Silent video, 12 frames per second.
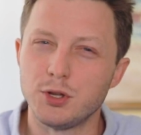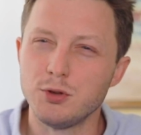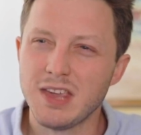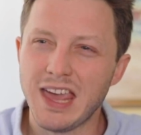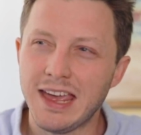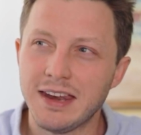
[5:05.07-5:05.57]
You
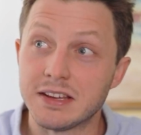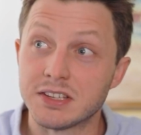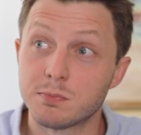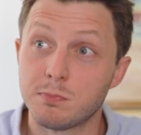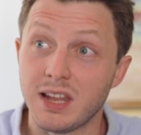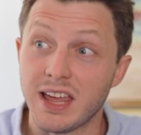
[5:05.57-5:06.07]
can't
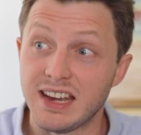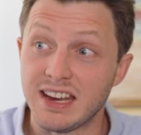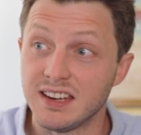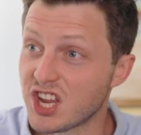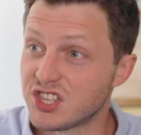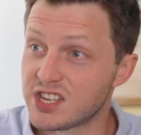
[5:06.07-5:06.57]
explain
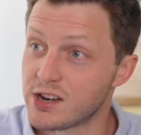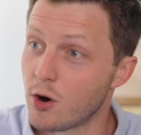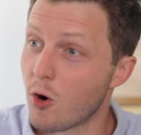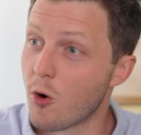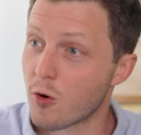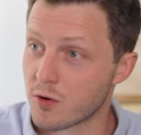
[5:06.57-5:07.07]
it. It's an
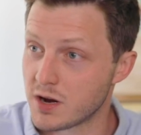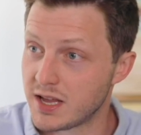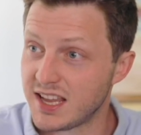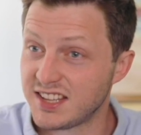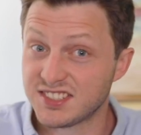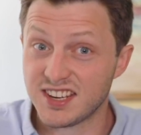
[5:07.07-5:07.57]
aura.
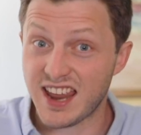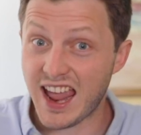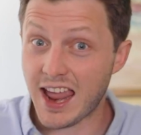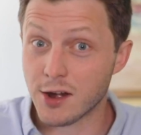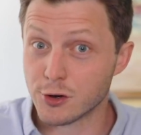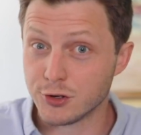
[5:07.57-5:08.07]
It's an
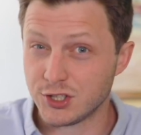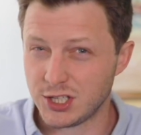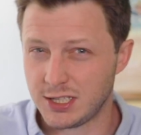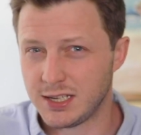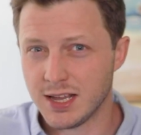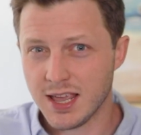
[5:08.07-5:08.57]

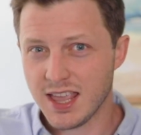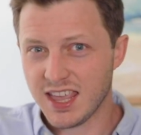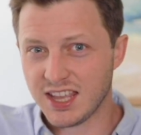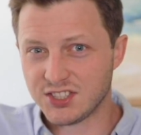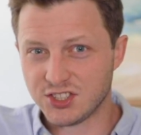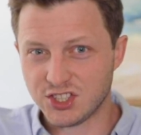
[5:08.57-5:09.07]
energy.
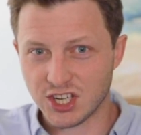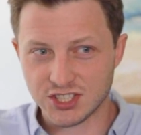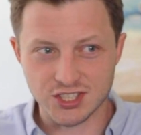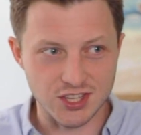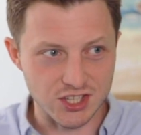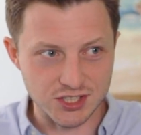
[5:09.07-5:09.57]
It's
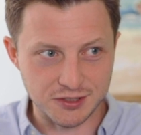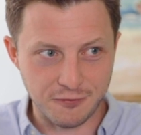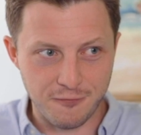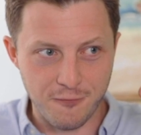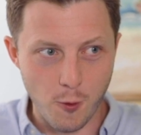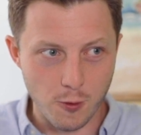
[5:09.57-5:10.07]
just this
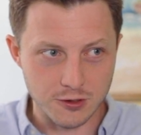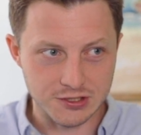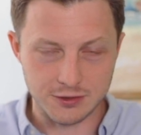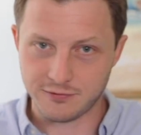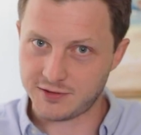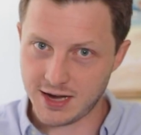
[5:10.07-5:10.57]

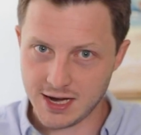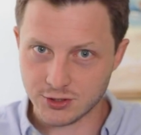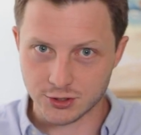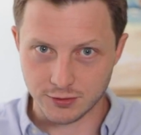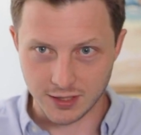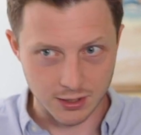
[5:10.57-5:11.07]
force of
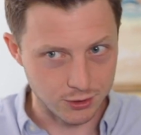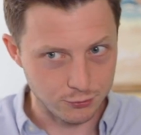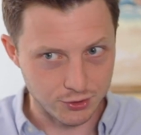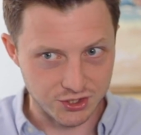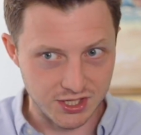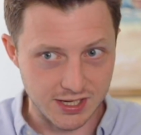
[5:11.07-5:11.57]
nature that you
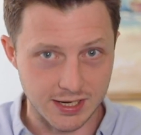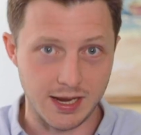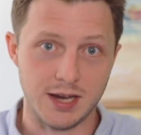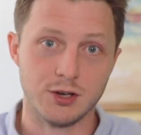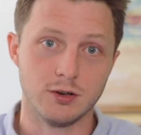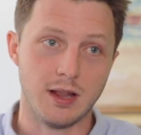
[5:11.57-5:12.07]
see
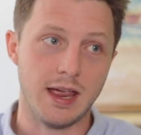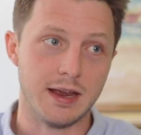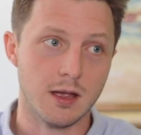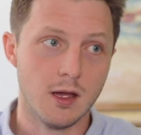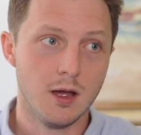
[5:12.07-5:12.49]
and you're like,